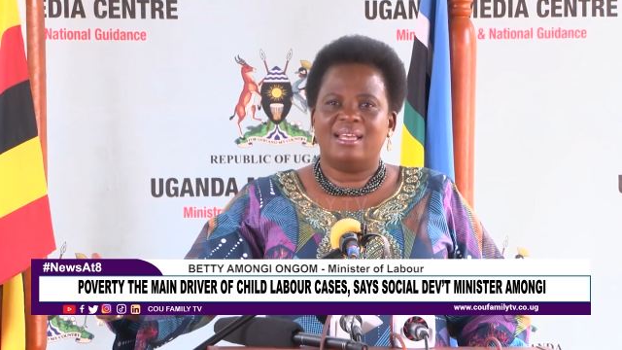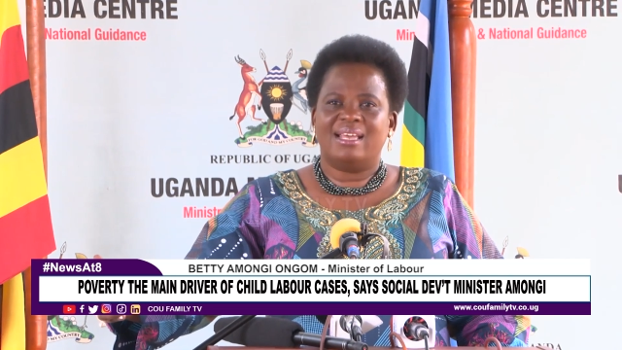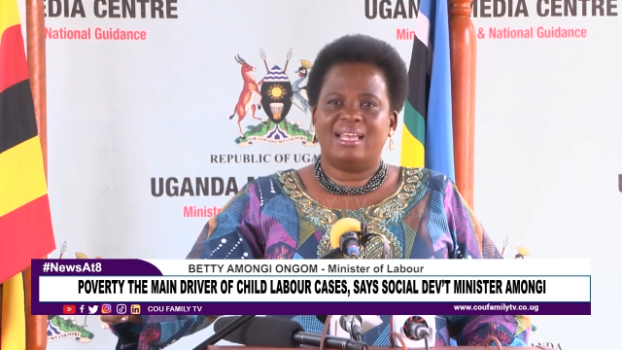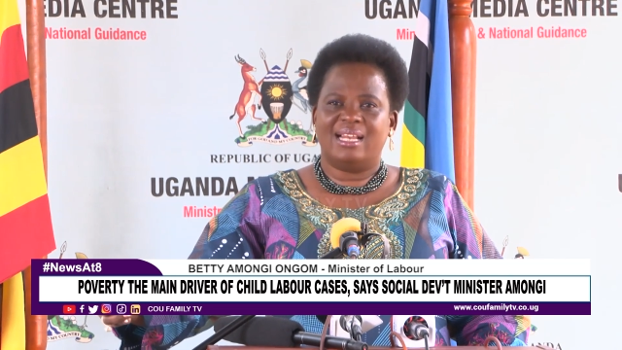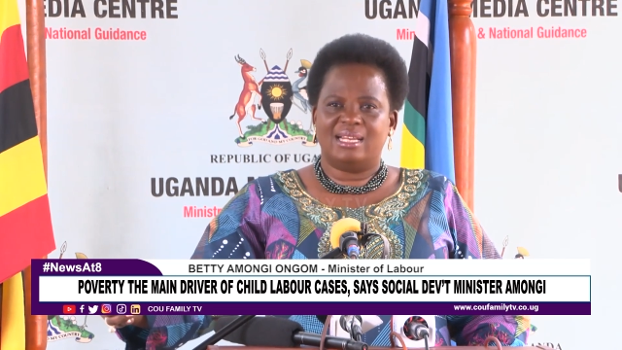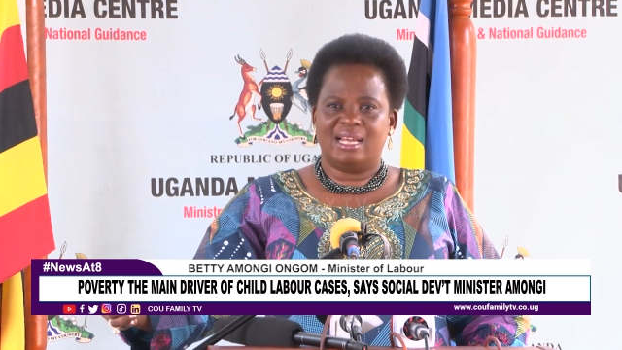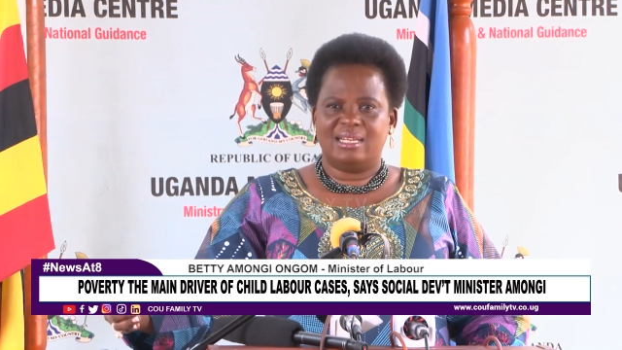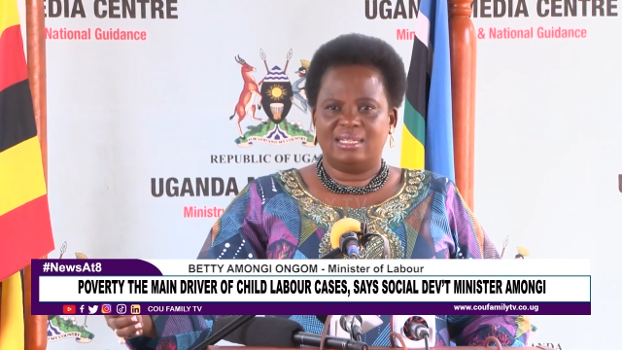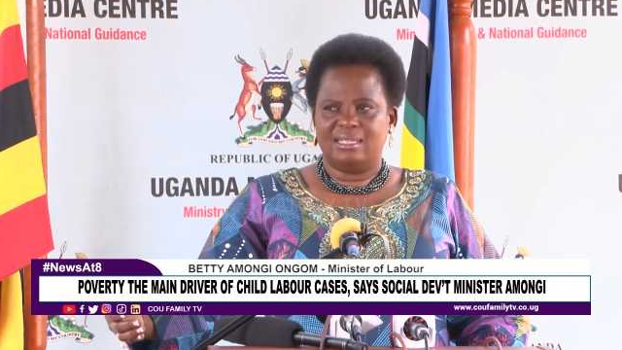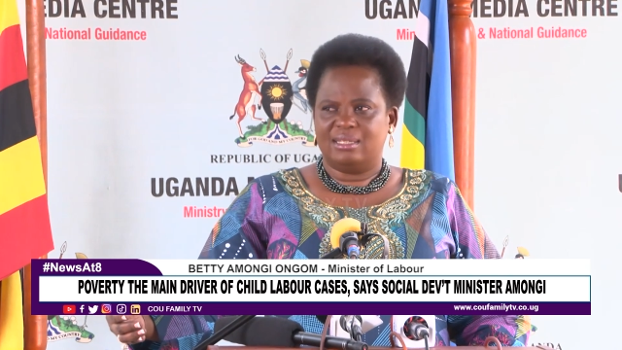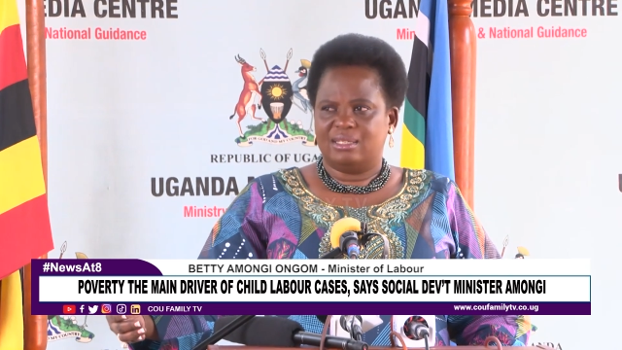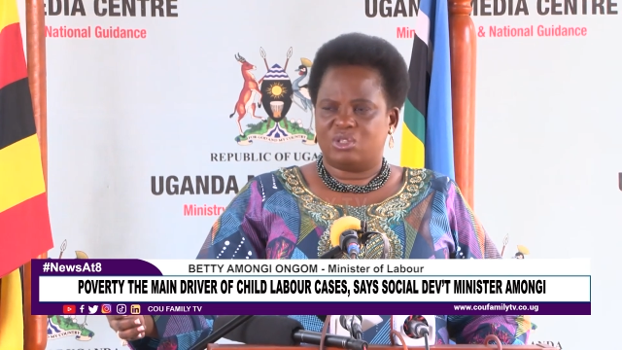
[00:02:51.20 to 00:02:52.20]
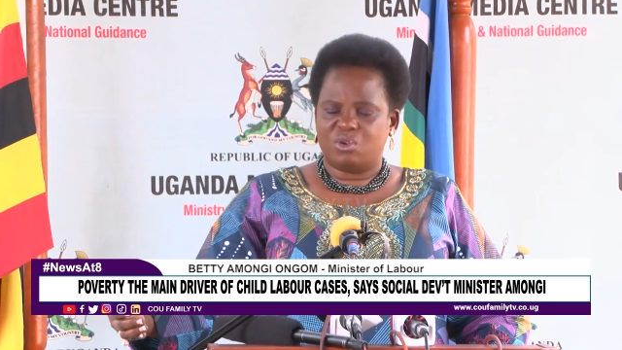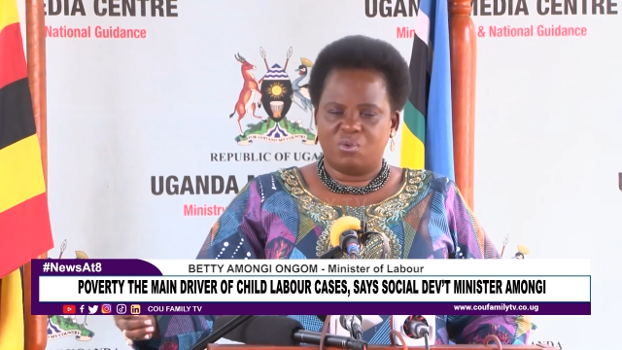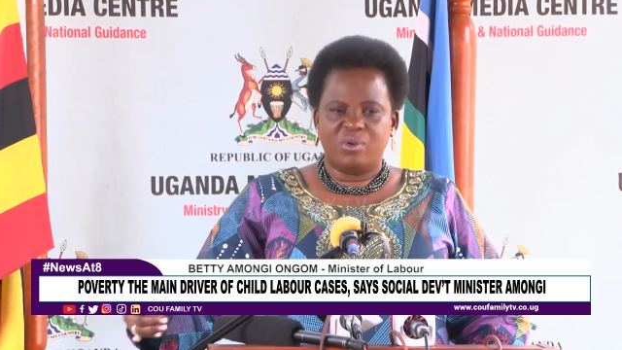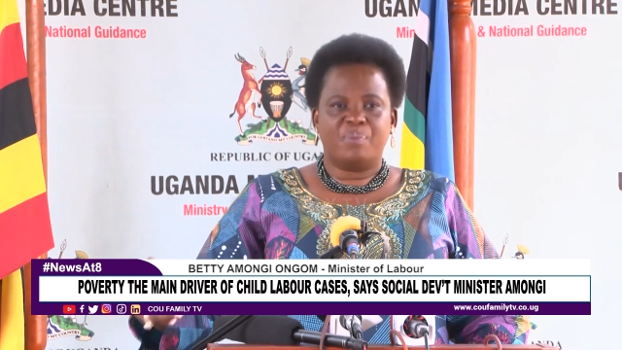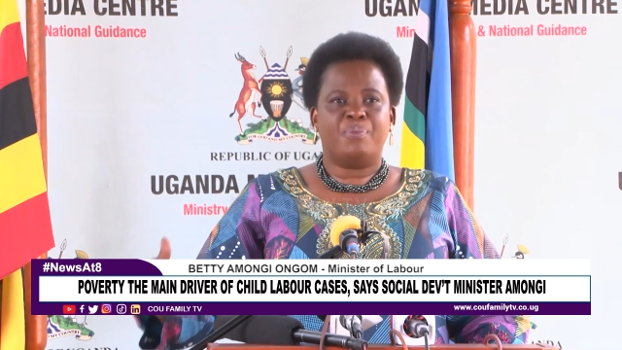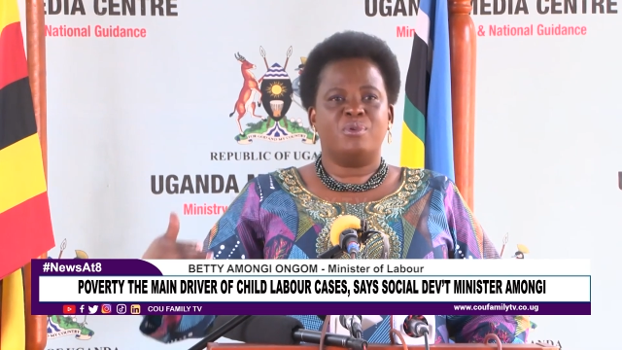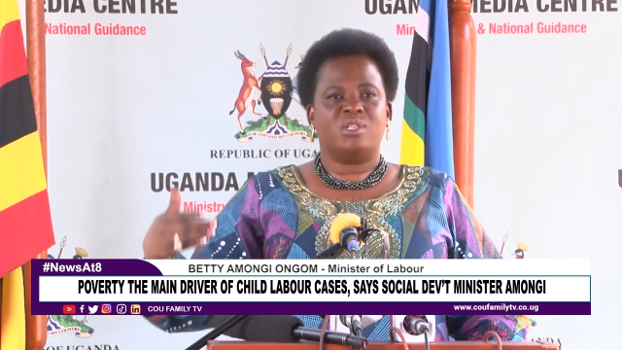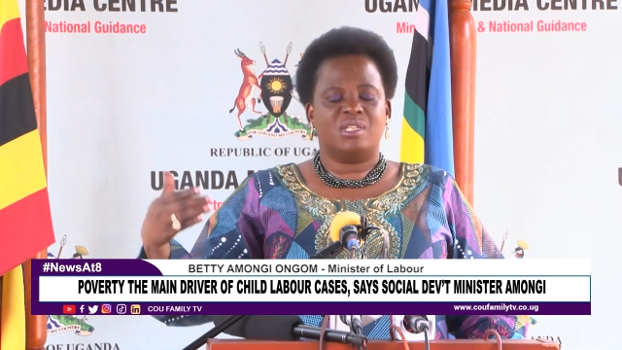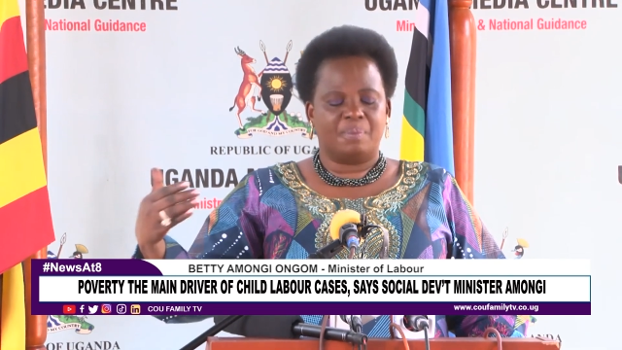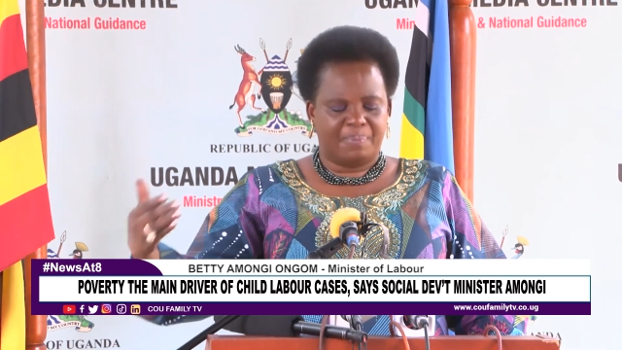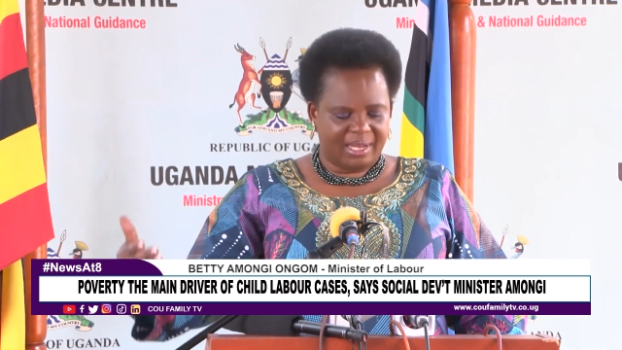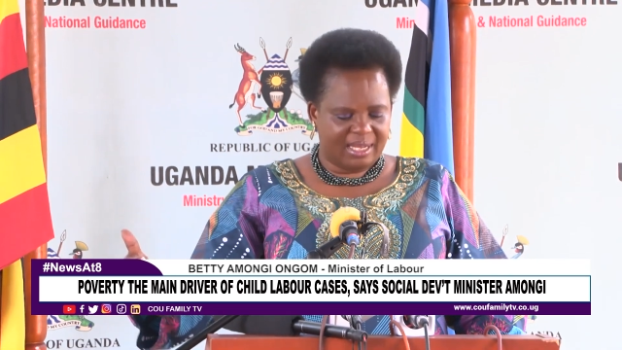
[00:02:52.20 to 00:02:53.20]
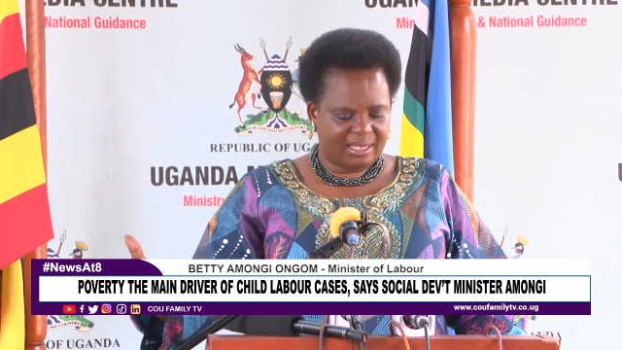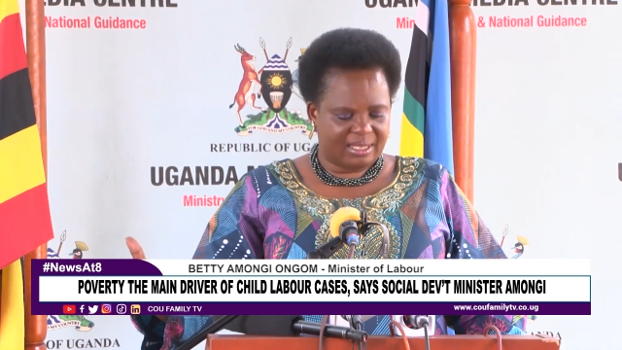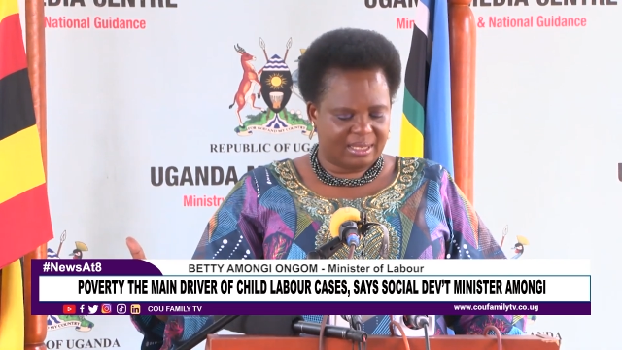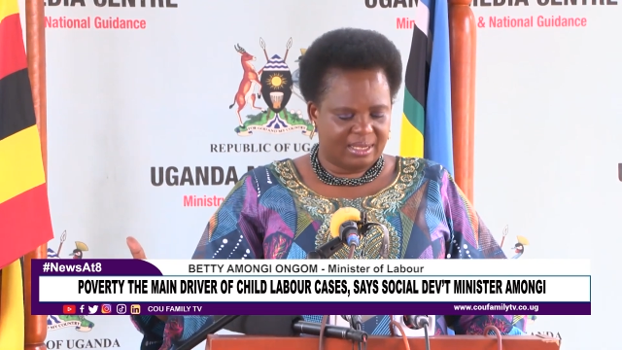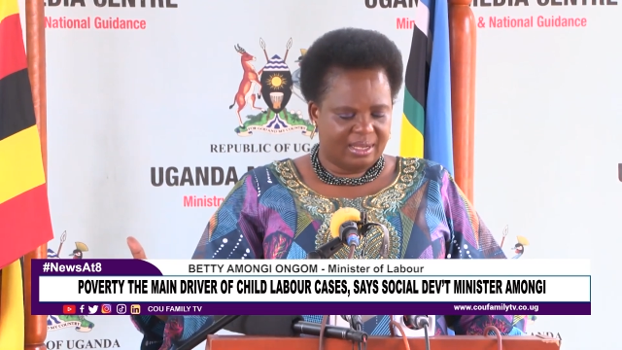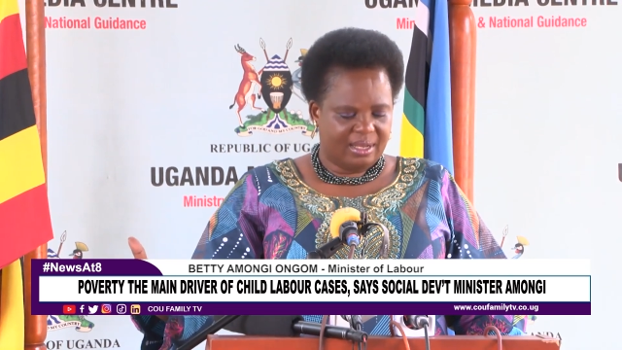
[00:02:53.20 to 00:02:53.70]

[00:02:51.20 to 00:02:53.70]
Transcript: the elderly, so we put in place